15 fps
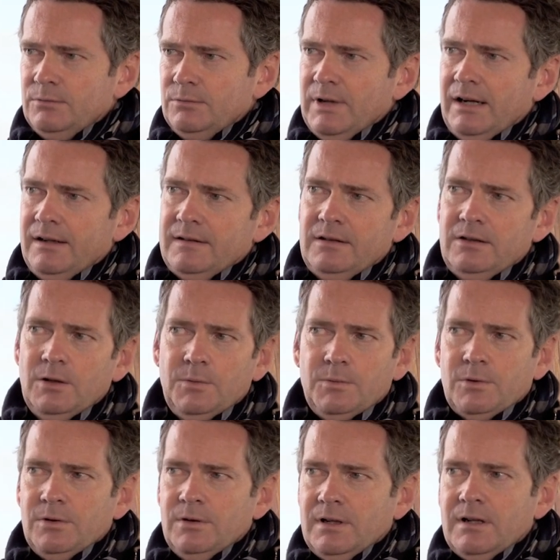And whereas, you know,
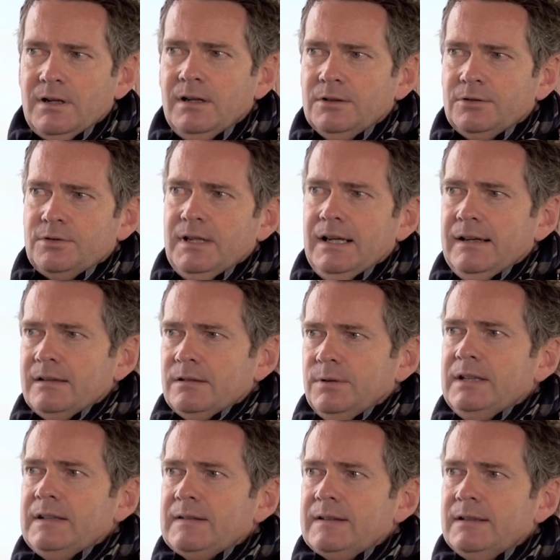for a country like
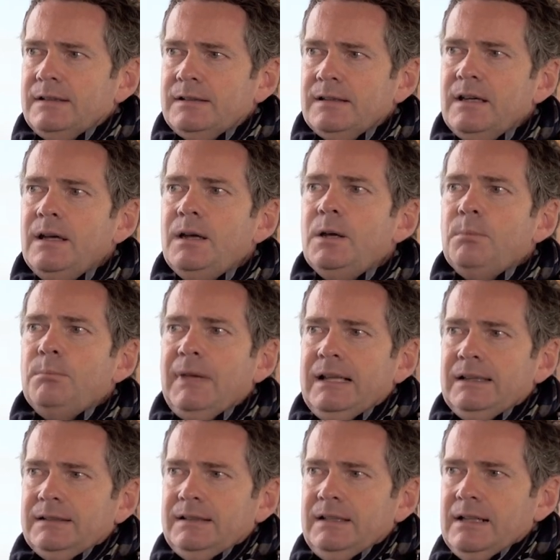Switzerland,
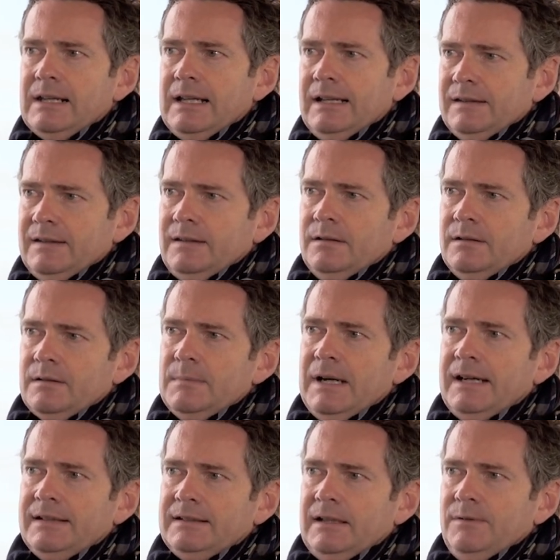melting glaciers
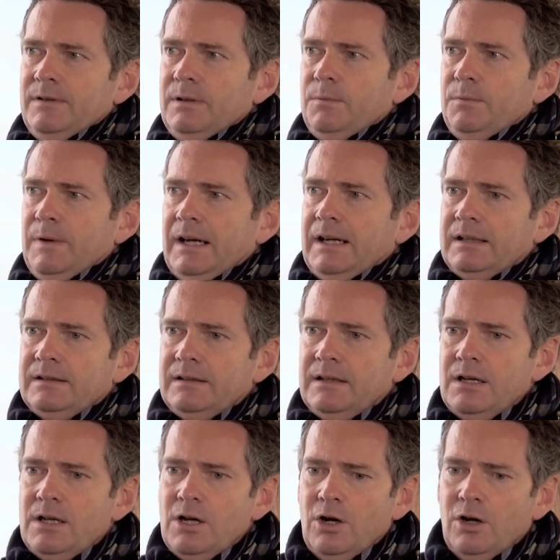might have an effect
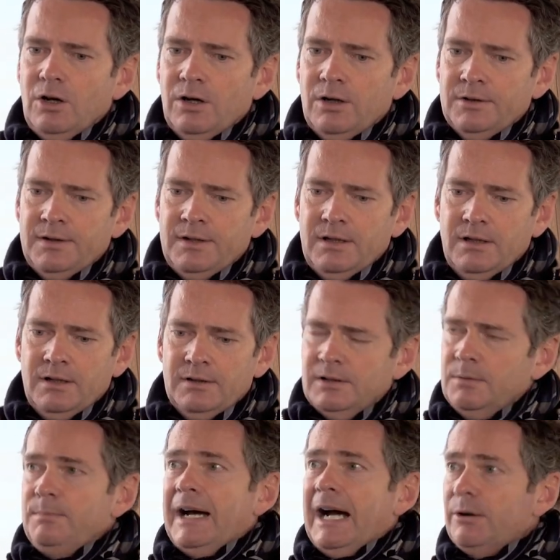on, on
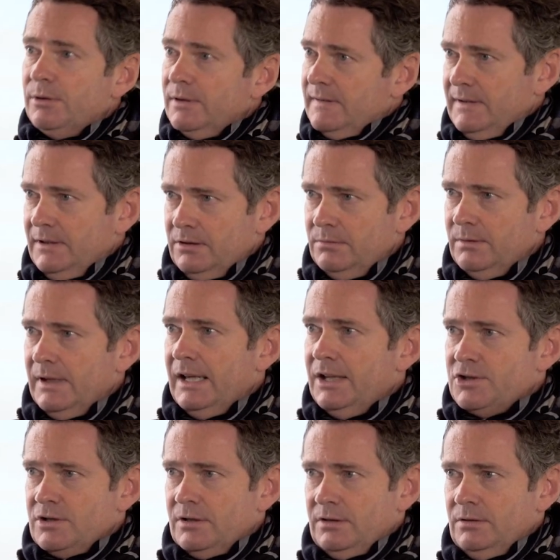the power
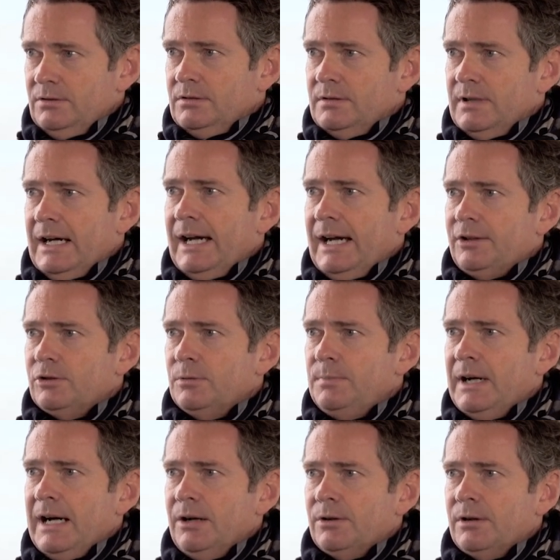situation due to
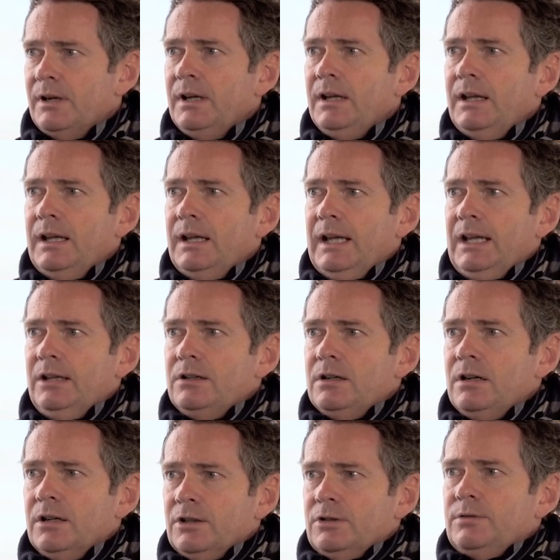hydropower in
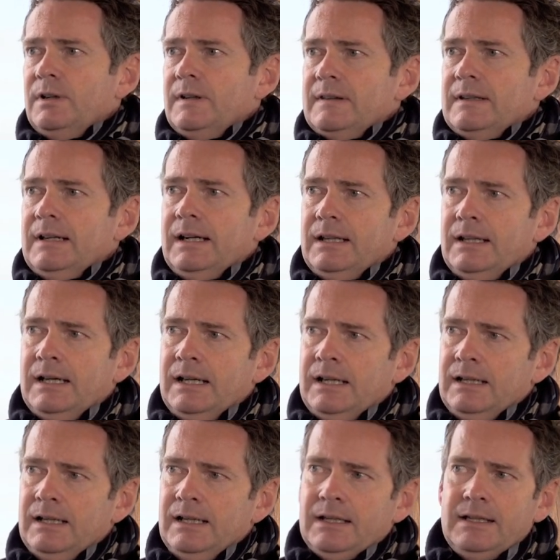countries like,
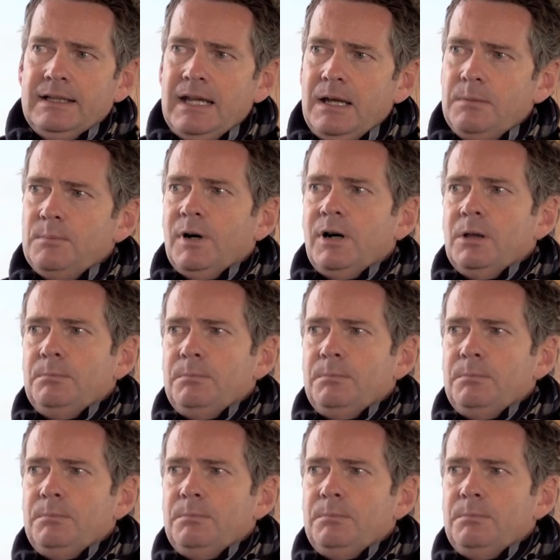like, like Nepal,